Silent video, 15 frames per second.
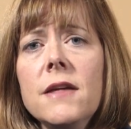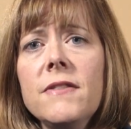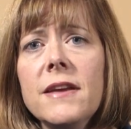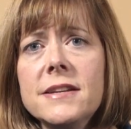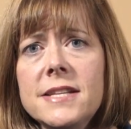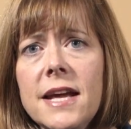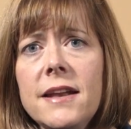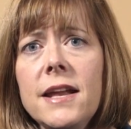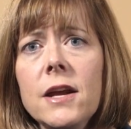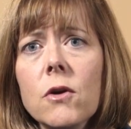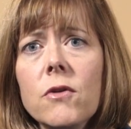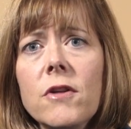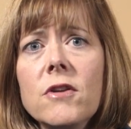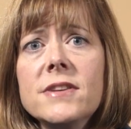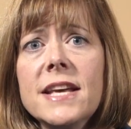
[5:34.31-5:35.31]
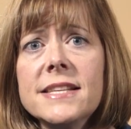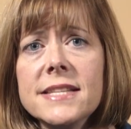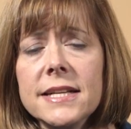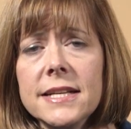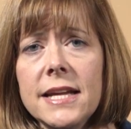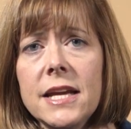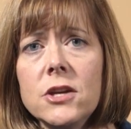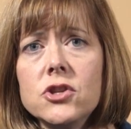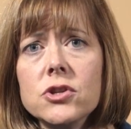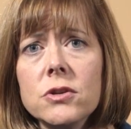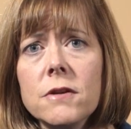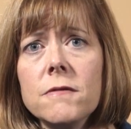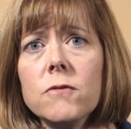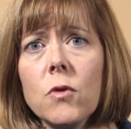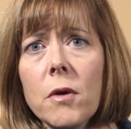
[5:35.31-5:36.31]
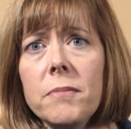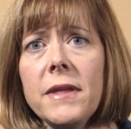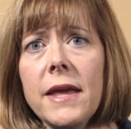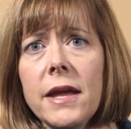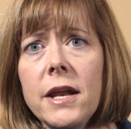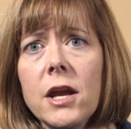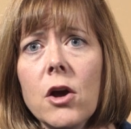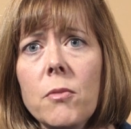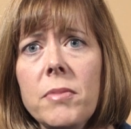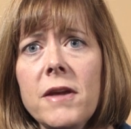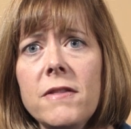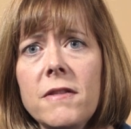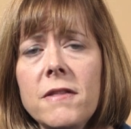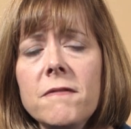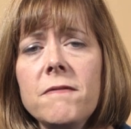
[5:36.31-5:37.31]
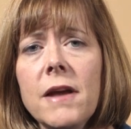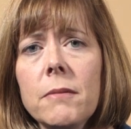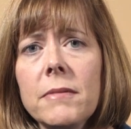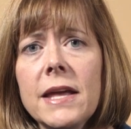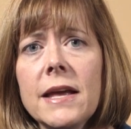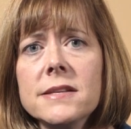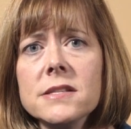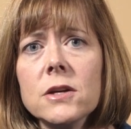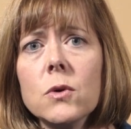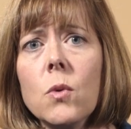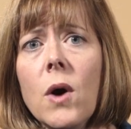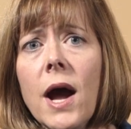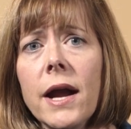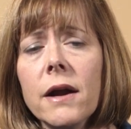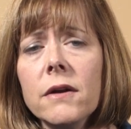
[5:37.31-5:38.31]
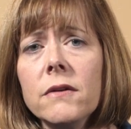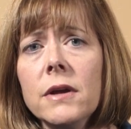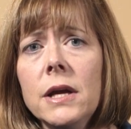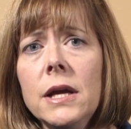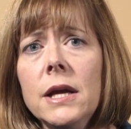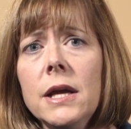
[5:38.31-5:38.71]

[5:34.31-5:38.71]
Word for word: The attending or their designee should inform the NEOB that the family has inquired.